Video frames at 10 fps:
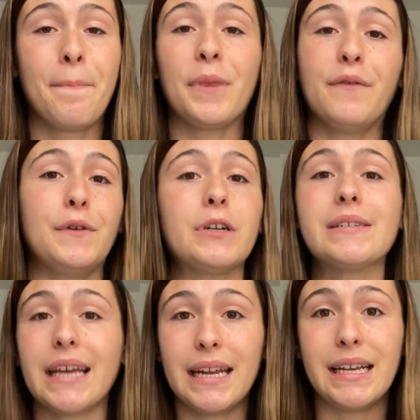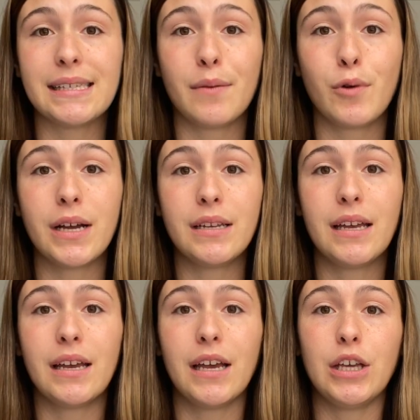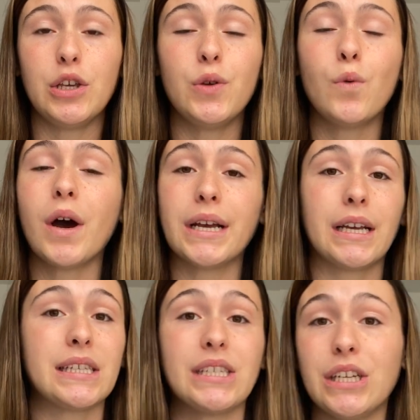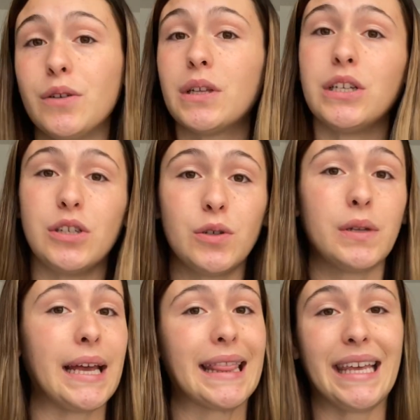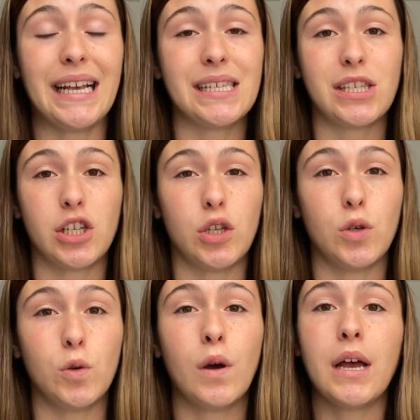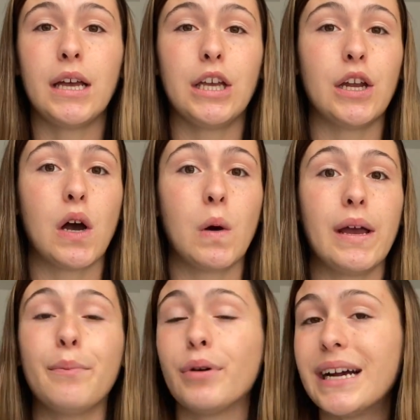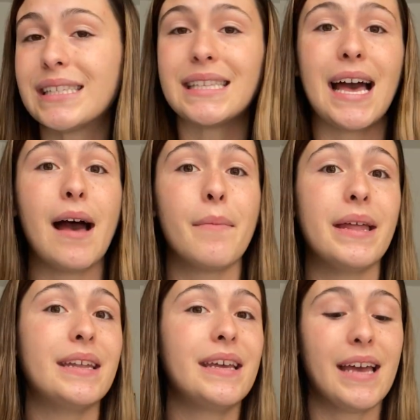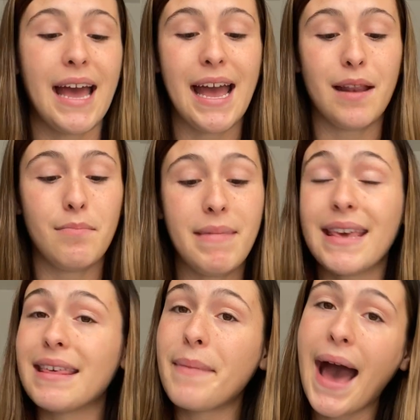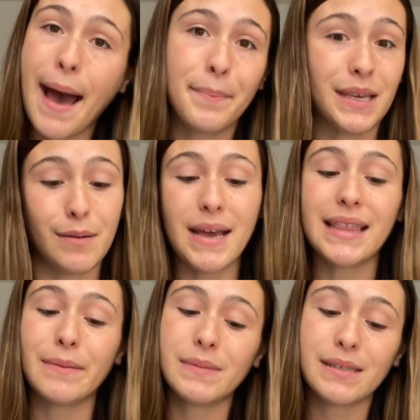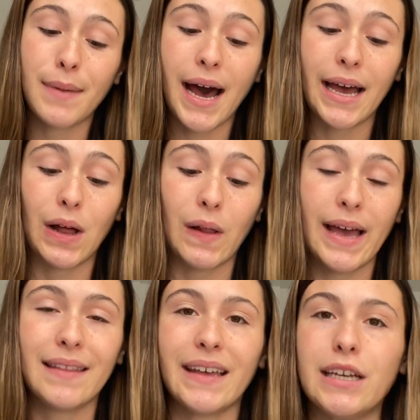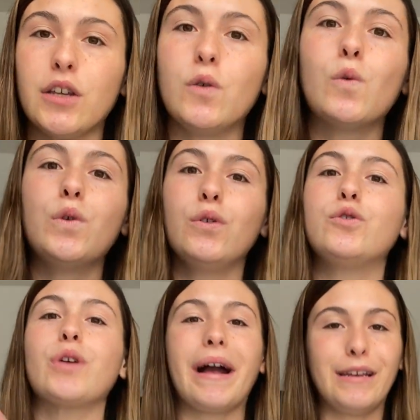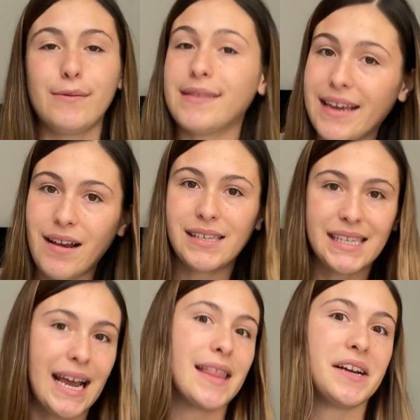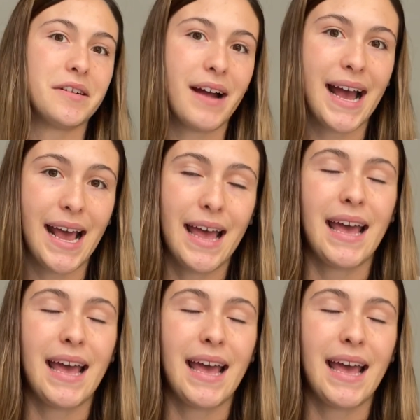if you're dating someone you want to continually do like things to you know impress them and and make them happy and make them smile and like you you try new things together right